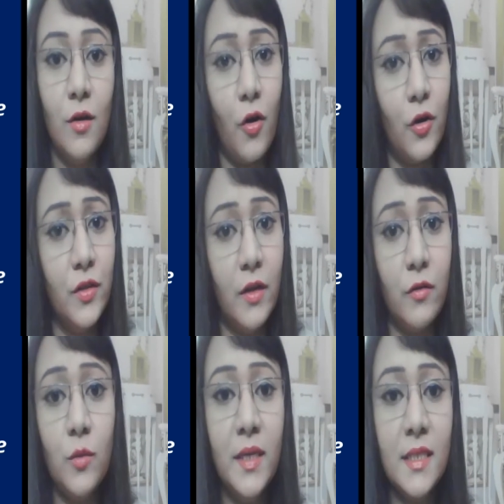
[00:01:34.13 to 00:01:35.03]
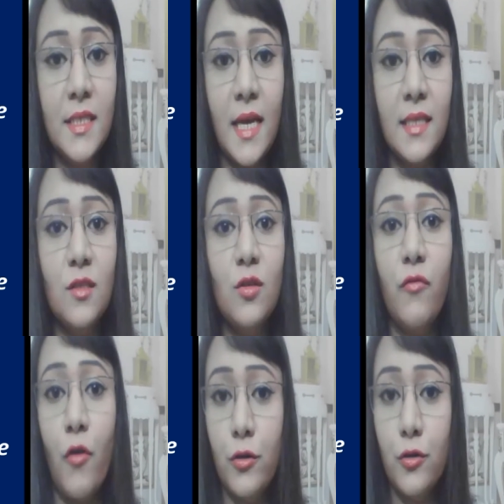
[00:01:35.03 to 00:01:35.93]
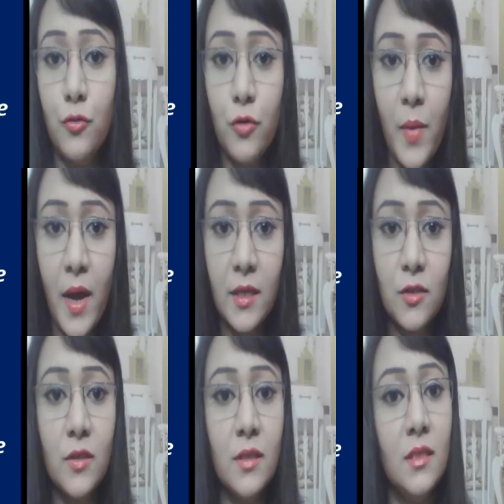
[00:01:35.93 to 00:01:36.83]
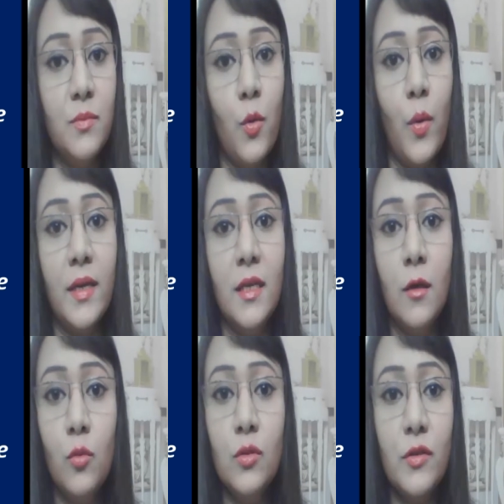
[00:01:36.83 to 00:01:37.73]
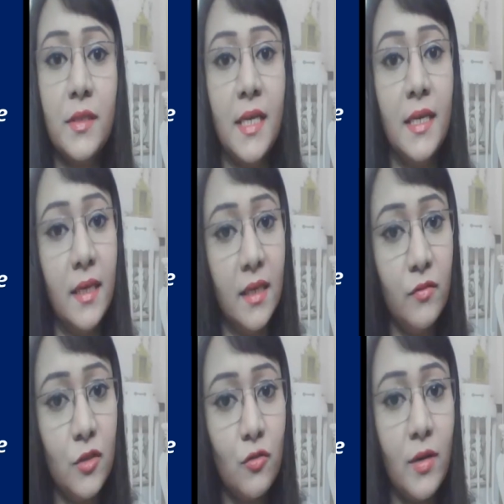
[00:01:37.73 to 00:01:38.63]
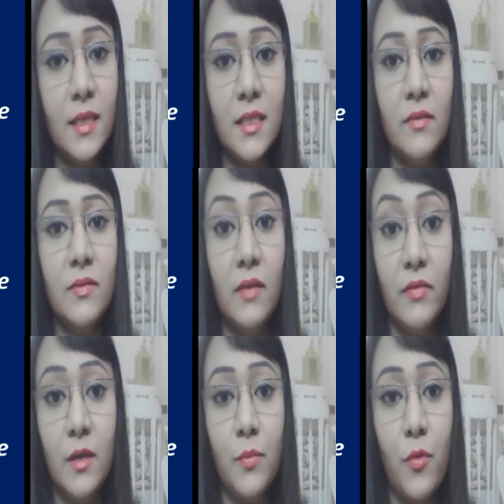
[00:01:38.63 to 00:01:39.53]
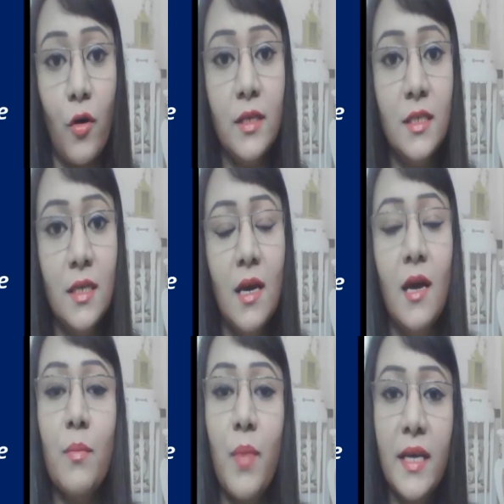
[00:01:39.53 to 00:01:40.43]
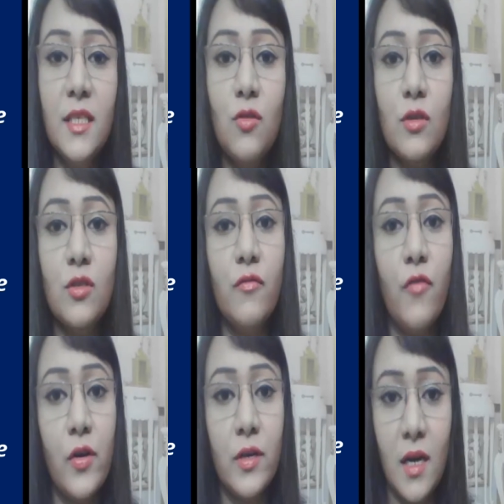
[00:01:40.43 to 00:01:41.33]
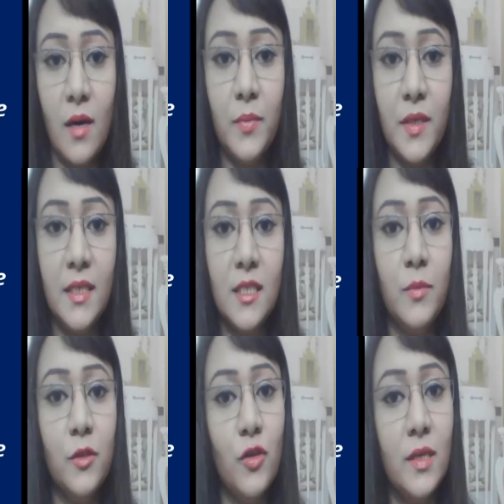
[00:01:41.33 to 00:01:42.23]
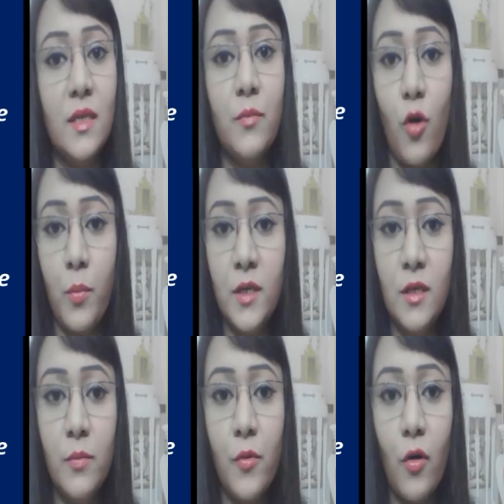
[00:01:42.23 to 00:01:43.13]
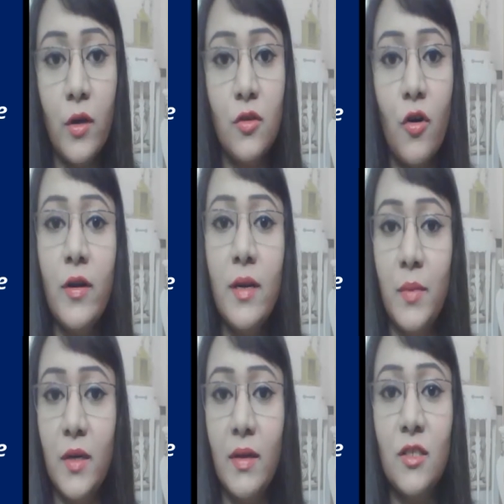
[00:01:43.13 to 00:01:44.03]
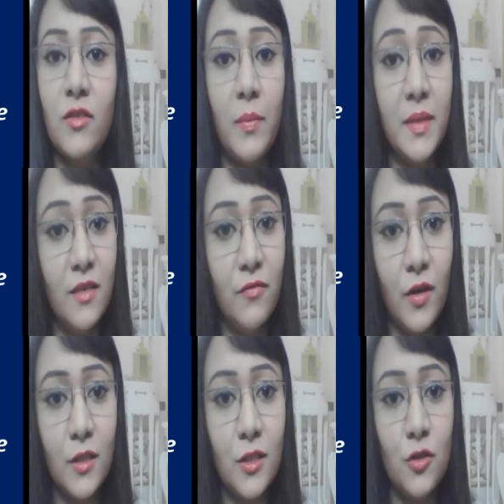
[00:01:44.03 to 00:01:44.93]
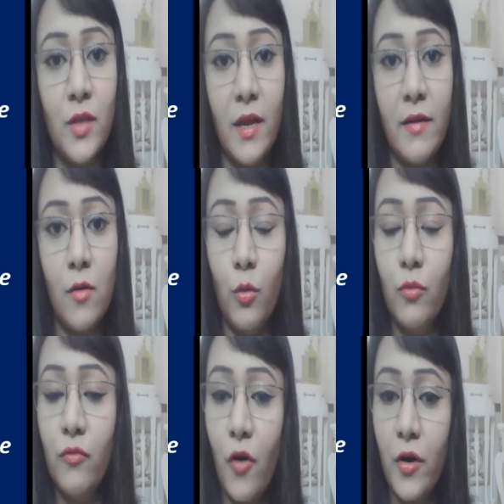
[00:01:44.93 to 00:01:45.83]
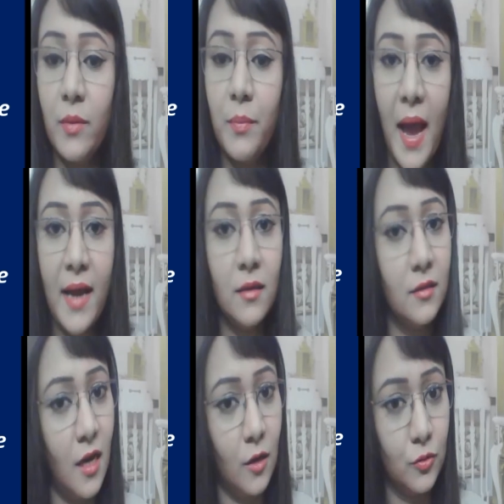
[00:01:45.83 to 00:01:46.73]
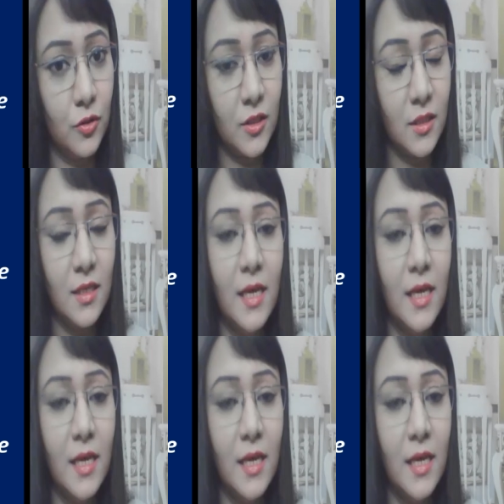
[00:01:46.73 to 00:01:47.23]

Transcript: Or there could be instances of foreign tour packages, providing loans or sending gifts to relatives living abroad, buying stocks of foreign companies, purchasing property abroad, or immigrants remitting funds to their own foreign bank accounts.